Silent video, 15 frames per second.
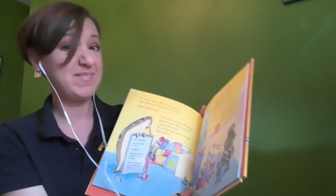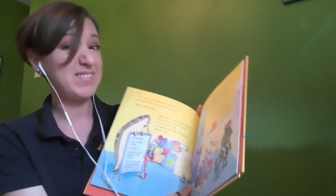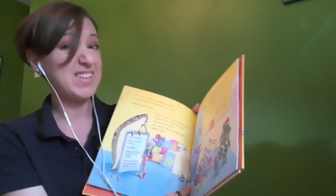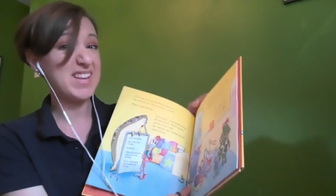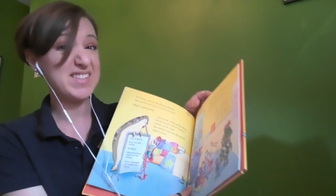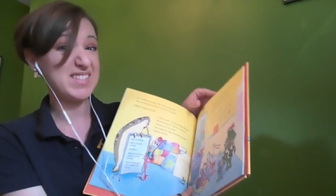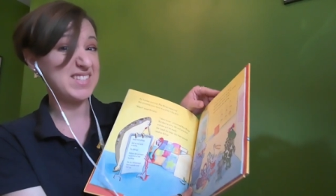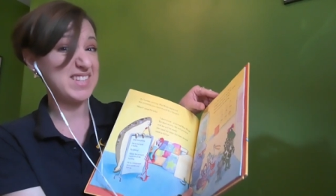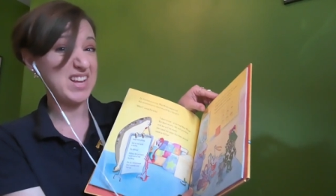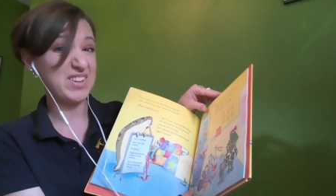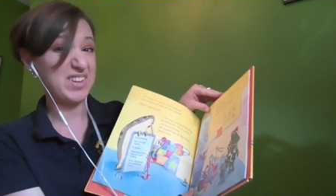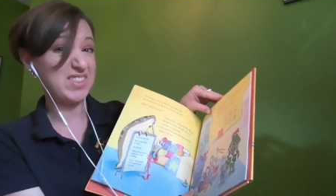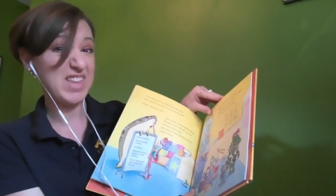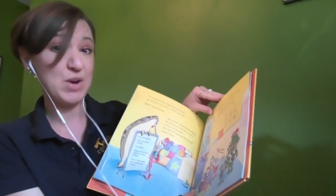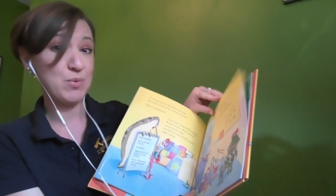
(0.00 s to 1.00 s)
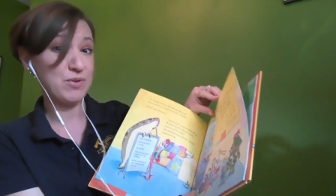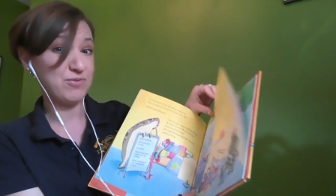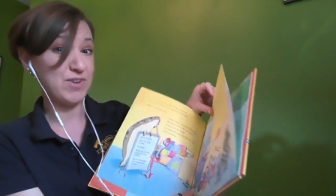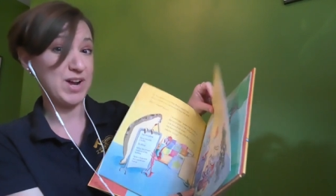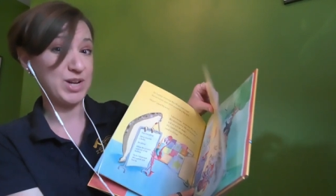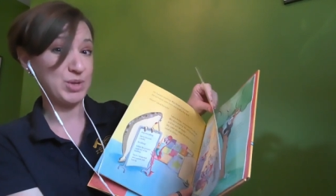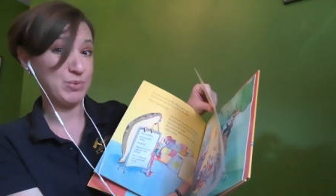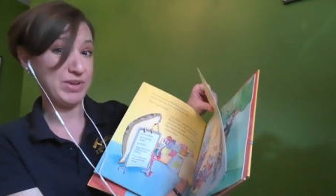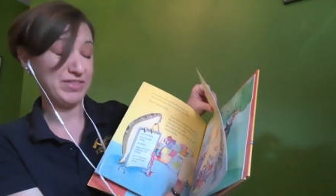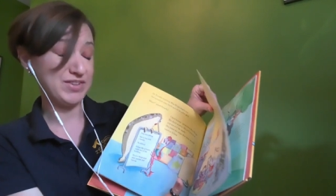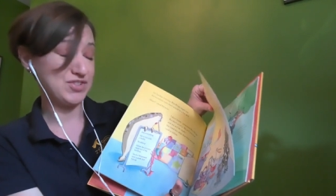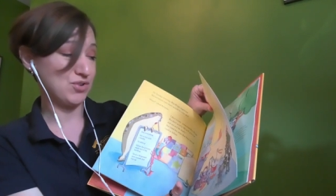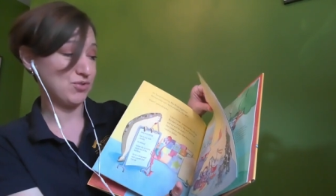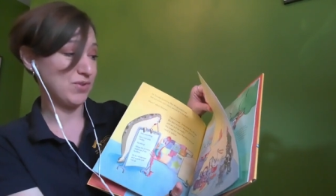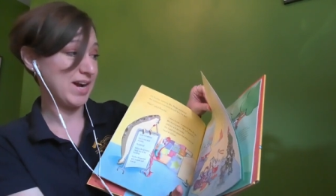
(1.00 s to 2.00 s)
Doesn't sound like they were following the
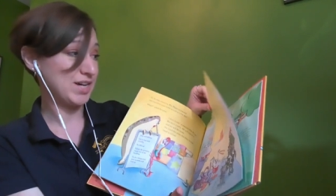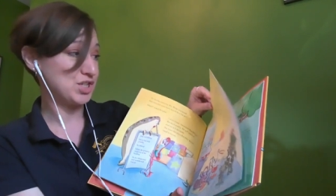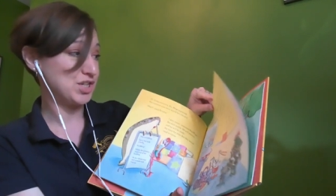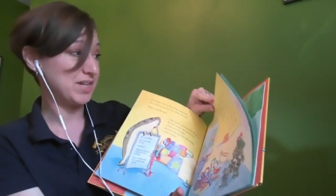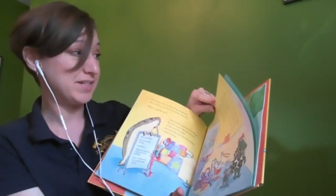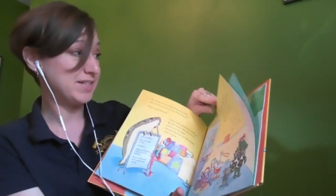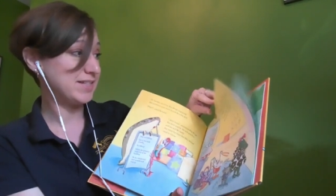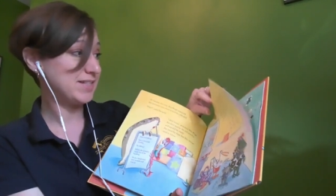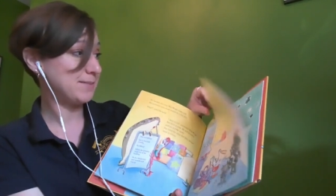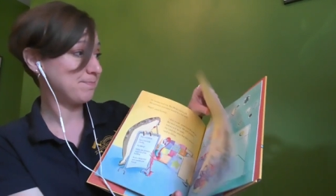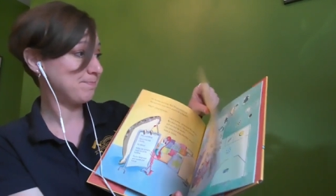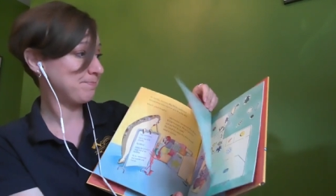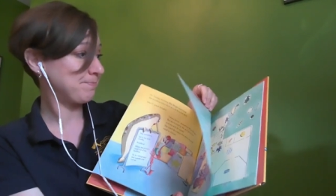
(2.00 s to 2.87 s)
directions.